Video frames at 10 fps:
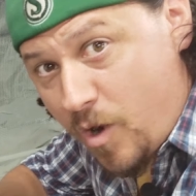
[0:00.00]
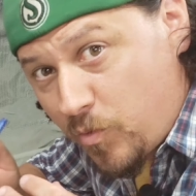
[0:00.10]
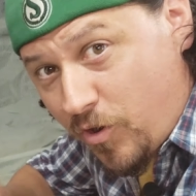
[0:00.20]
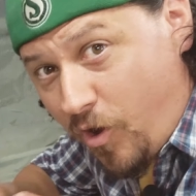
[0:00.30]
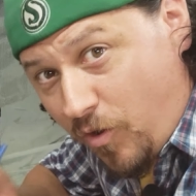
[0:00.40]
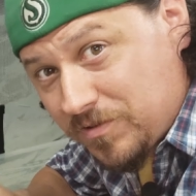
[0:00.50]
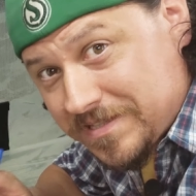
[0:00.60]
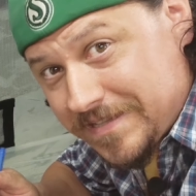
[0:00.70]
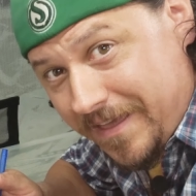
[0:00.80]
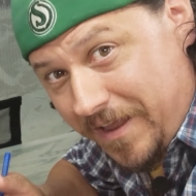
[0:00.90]
we're all
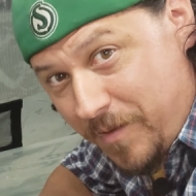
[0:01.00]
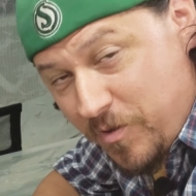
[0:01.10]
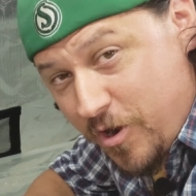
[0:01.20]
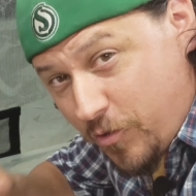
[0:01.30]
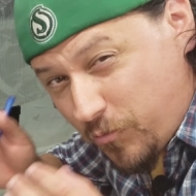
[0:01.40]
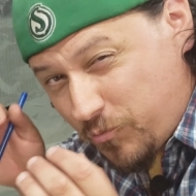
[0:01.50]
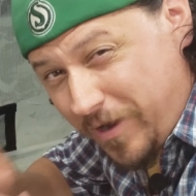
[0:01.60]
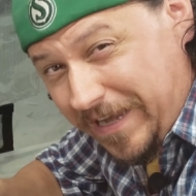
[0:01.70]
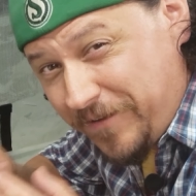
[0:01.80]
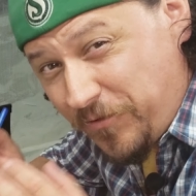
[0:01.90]
set up
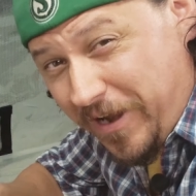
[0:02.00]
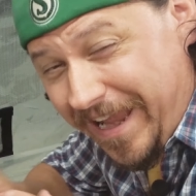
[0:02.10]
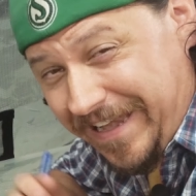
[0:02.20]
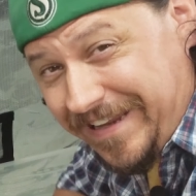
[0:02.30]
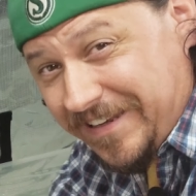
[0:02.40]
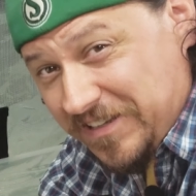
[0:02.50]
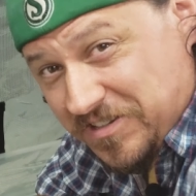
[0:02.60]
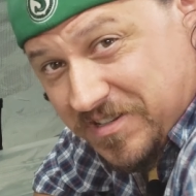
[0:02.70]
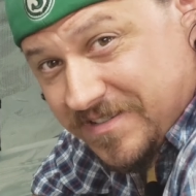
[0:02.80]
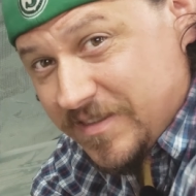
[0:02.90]
ready for any
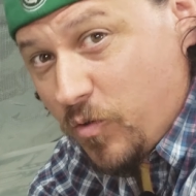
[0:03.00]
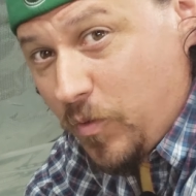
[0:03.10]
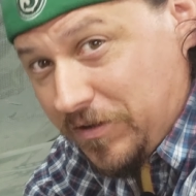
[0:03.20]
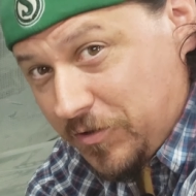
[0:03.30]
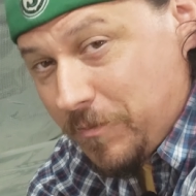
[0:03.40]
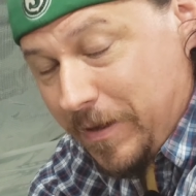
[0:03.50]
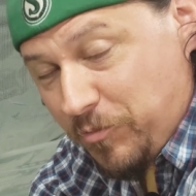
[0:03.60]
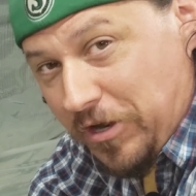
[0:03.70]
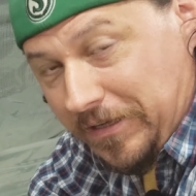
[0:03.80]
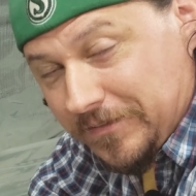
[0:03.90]
conditions that winter may
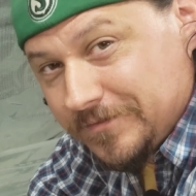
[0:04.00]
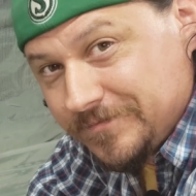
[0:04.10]
bring.